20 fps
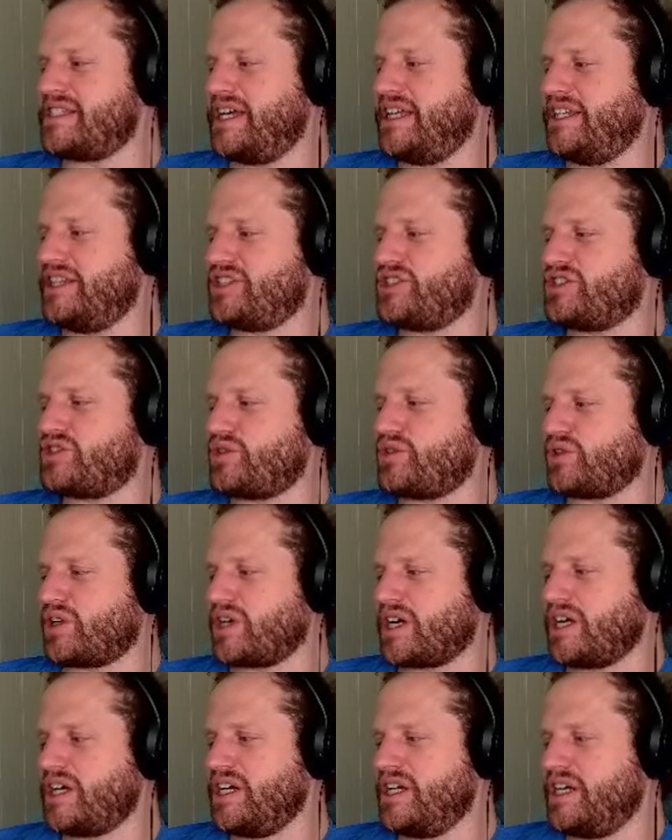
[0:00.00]
in the
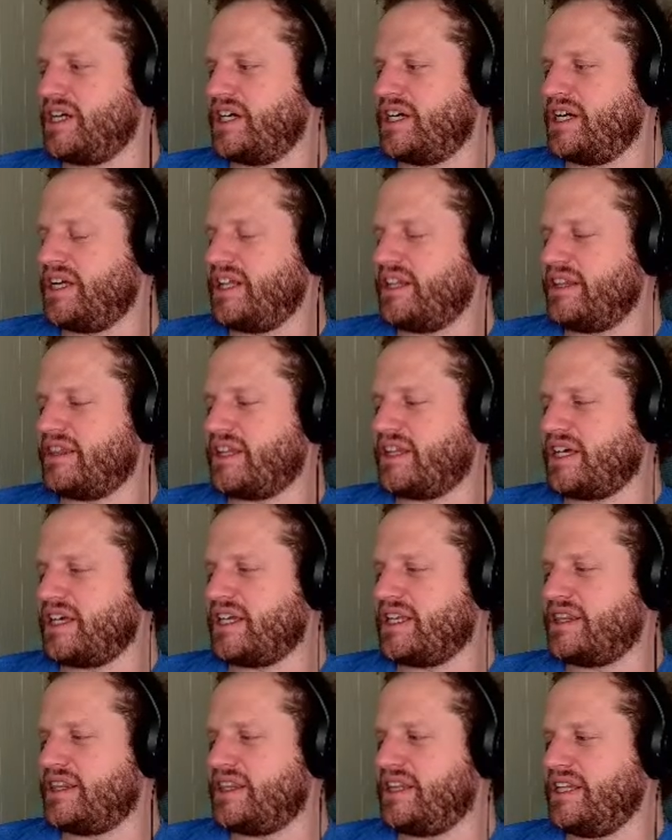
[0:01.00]
store.
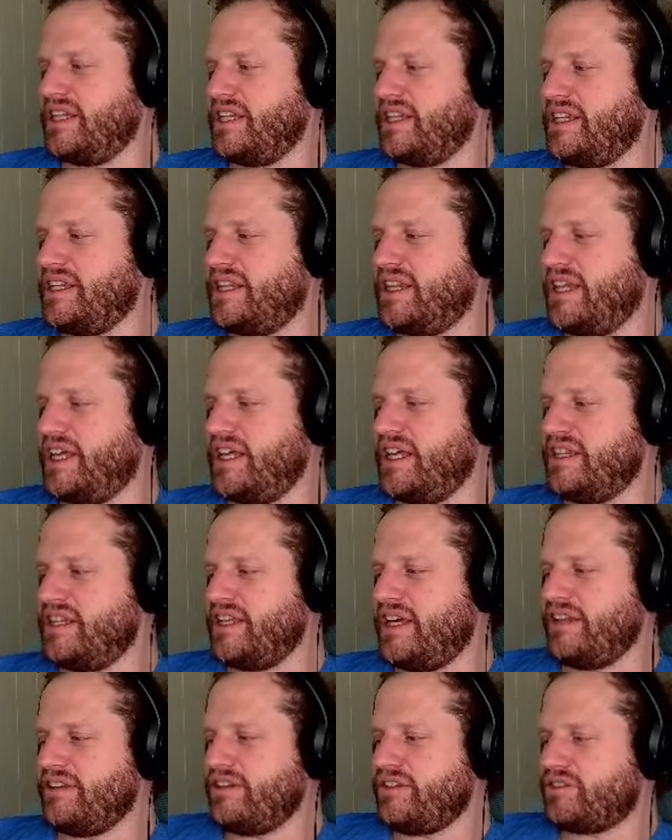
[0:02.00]

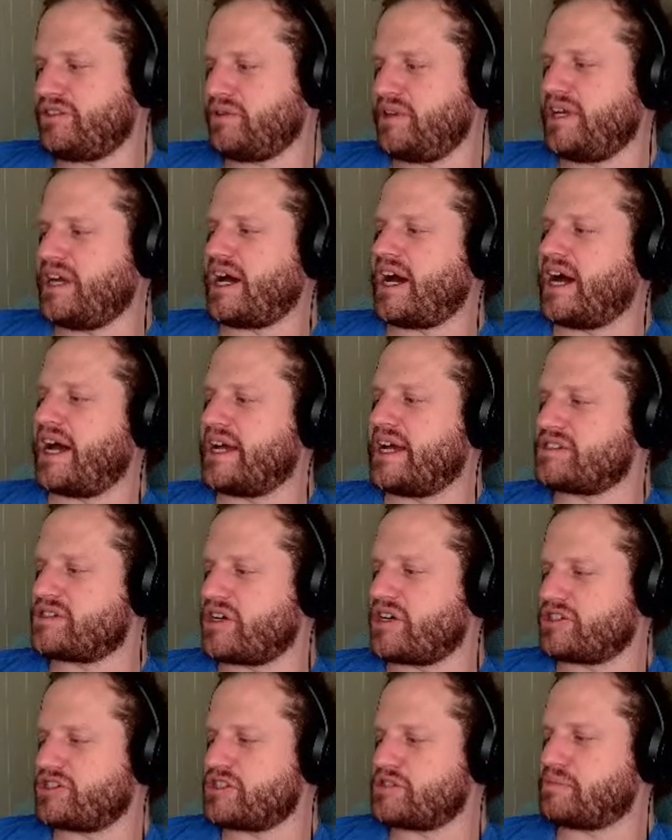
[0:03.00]
The other 3 guys
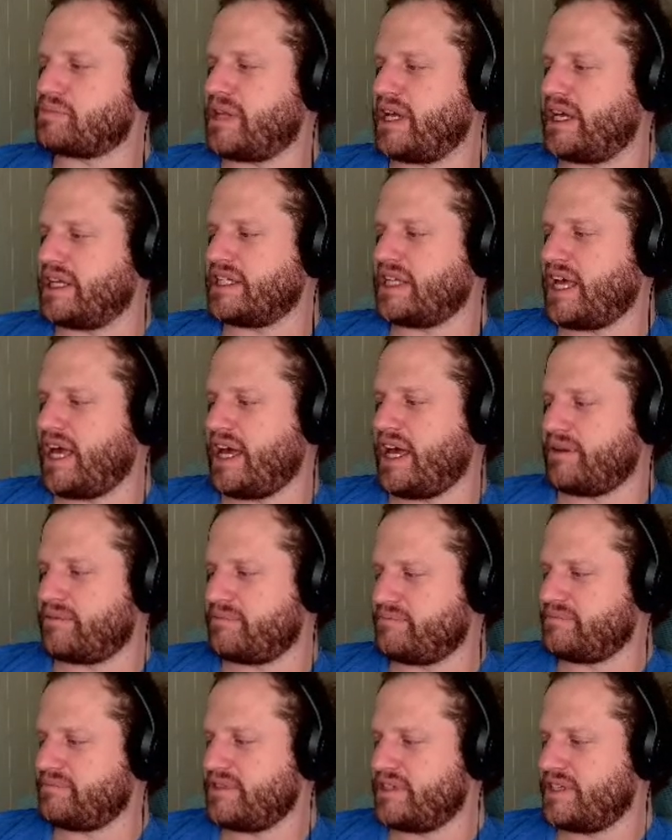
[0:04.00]
are just playing the game,